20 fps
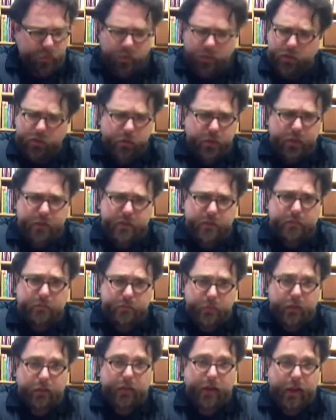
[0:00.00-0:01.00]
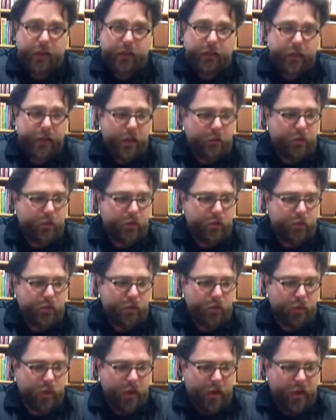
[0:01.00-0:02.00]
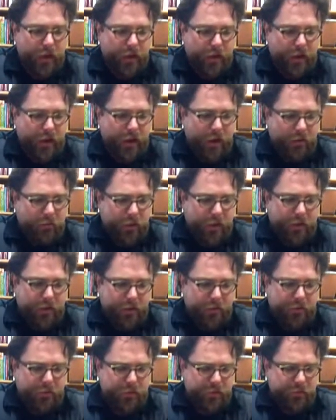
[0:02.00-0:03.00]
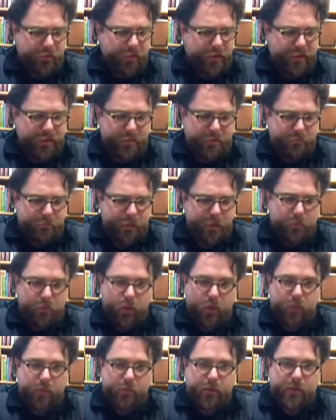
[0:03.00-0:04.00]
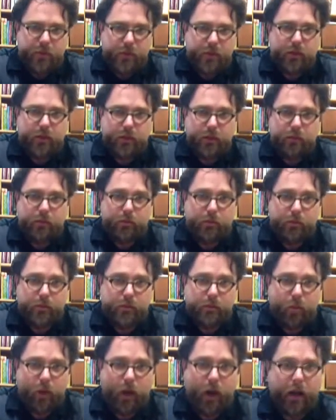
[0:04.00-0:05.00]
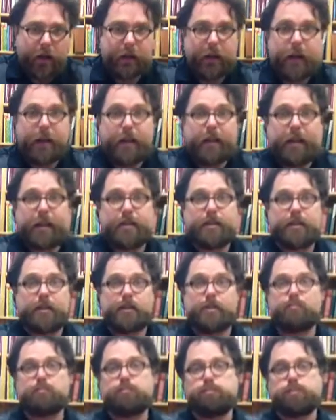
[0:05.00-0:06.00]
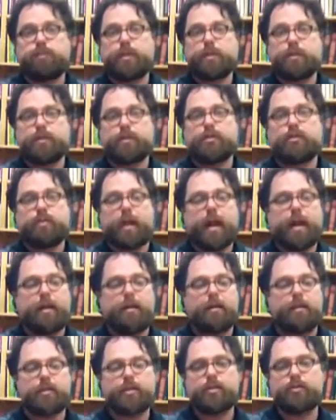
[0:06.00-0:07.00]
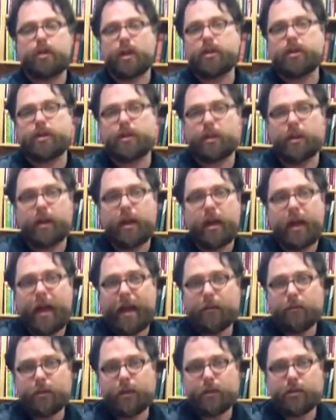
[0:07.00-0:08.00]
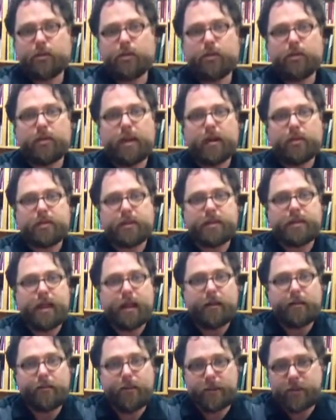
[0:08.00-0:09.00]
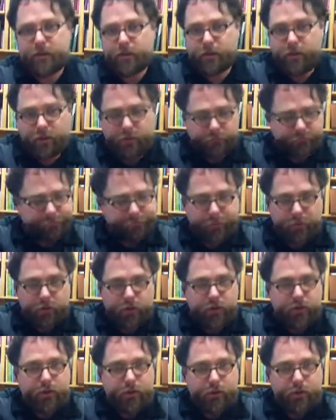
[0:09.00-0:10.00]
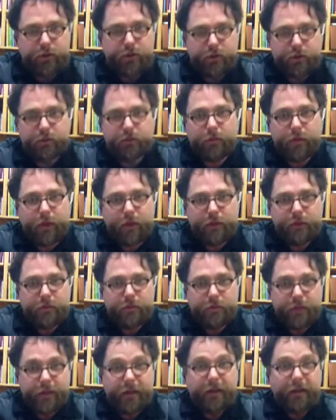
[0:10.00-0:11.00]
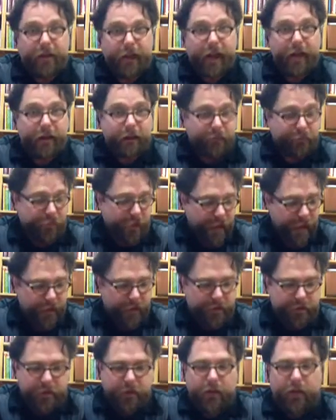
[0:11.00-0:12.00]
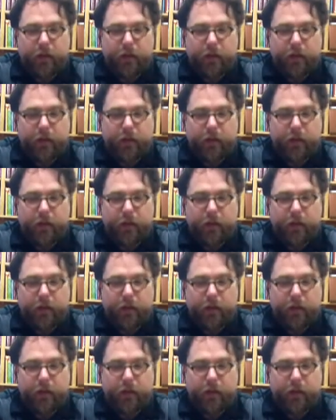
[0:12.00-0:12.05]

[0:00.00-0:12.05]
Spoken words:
You get this minerality coming through, right through with this pinpoint precision through this wine. Yes, there's strength, there's structure, and with a 2010 vintage, you're sure to get a lot of that.